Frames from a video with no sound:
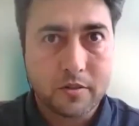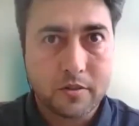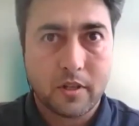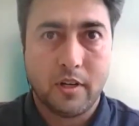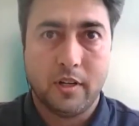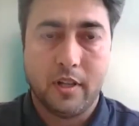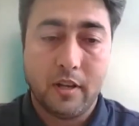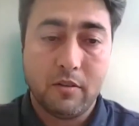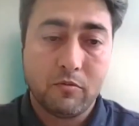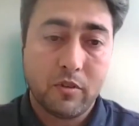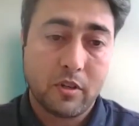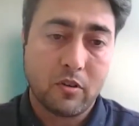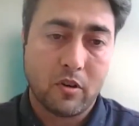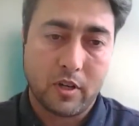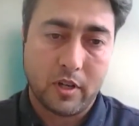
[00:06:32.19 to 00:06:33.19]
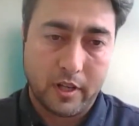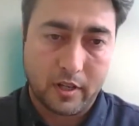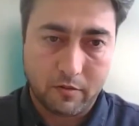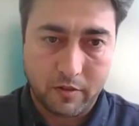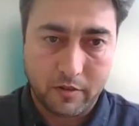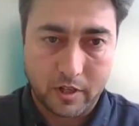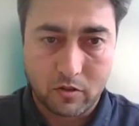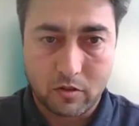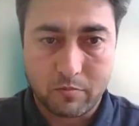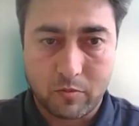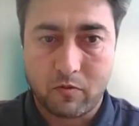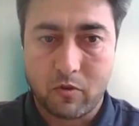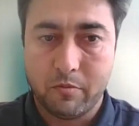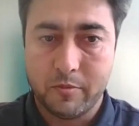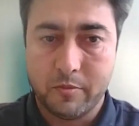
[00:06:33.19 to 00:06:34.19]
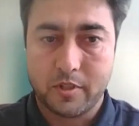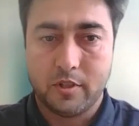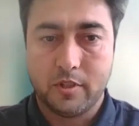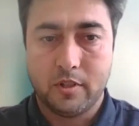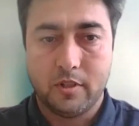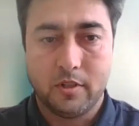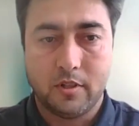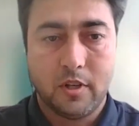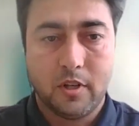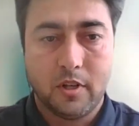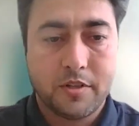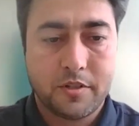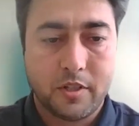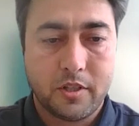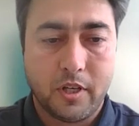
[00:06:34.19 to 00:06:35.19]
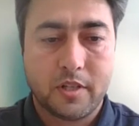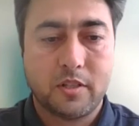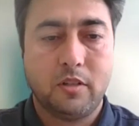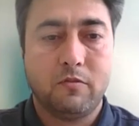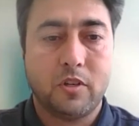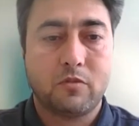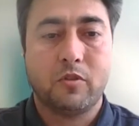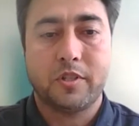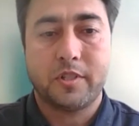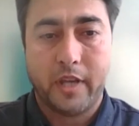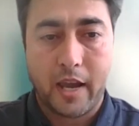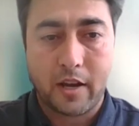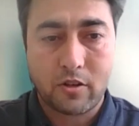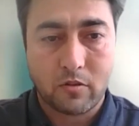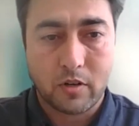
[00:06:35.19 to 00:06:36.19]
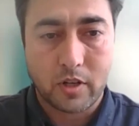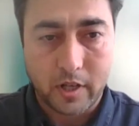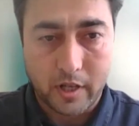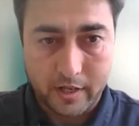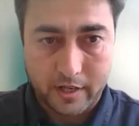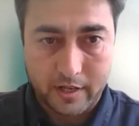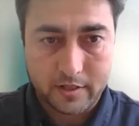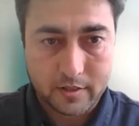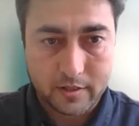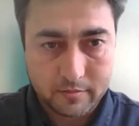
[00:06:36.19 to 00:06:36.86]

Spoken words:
And then we got like a very good performance on the CRC, which was the actual target.